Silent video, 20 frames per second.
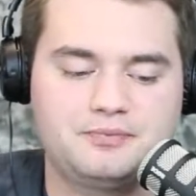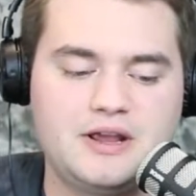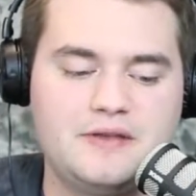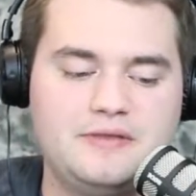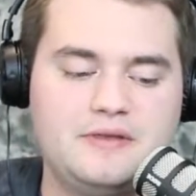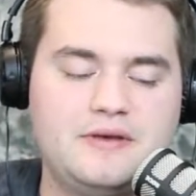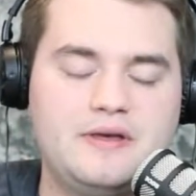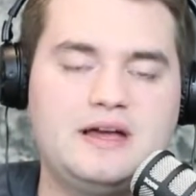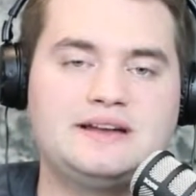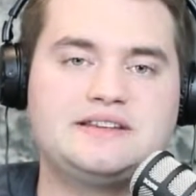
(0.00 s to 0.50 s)

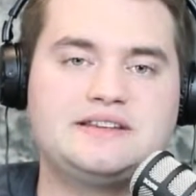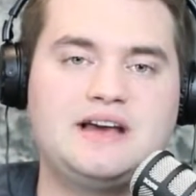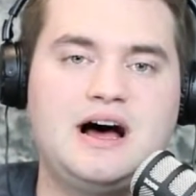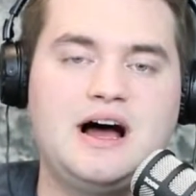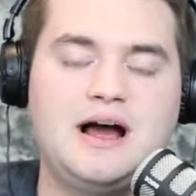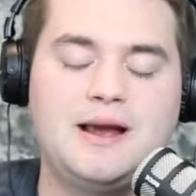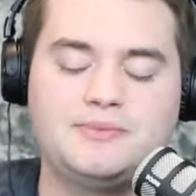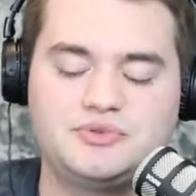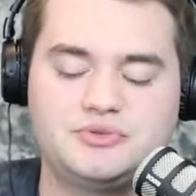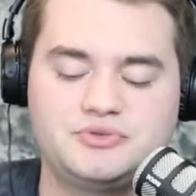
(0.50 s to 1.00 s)
And then at
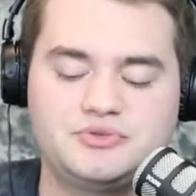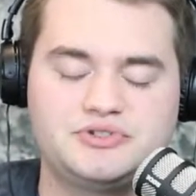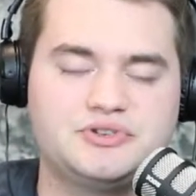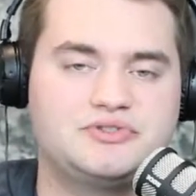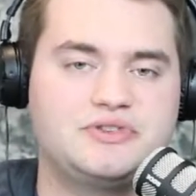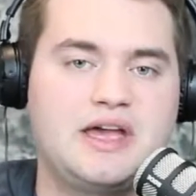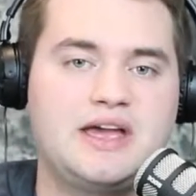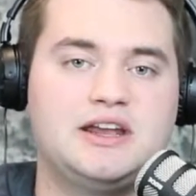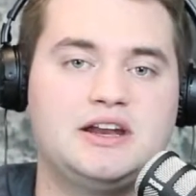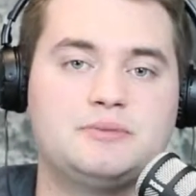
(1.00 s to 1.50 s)
times it was
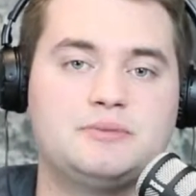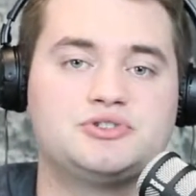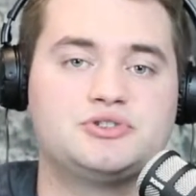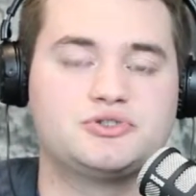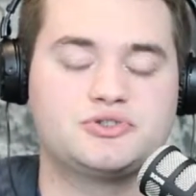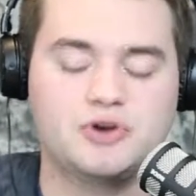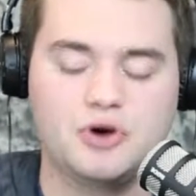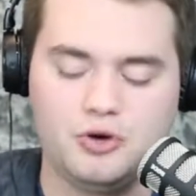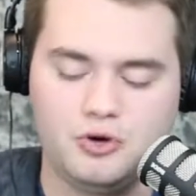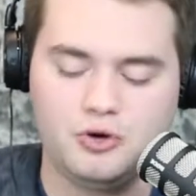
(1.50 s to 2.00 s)
just A&M's
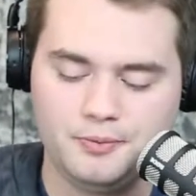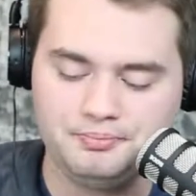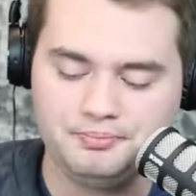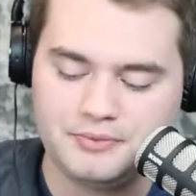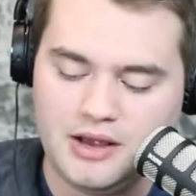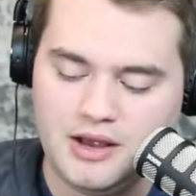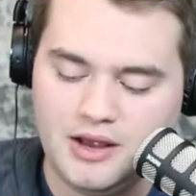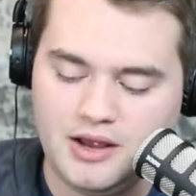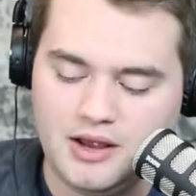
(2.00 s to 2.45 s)
just cold.